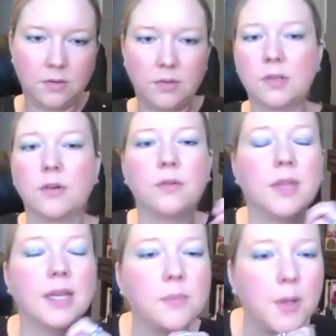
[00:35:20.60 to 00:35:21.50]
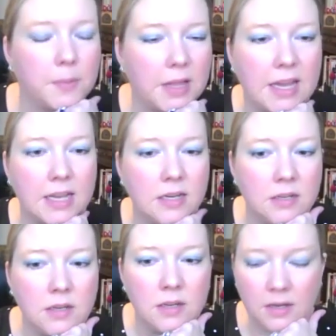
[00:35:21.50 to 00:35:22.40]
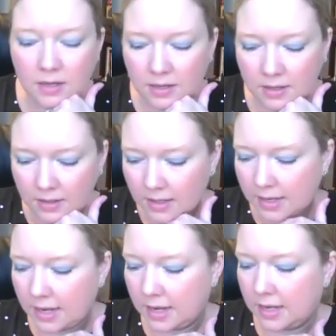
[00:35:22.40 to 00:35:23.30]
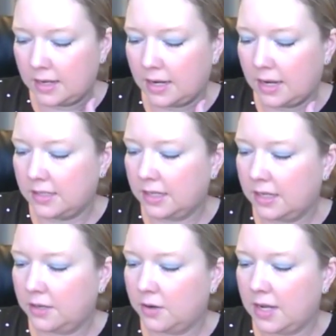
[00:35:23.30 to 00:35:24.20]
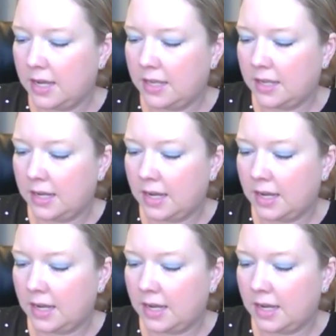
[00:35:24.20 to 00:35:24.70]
So that's my plan. And I did go ahead,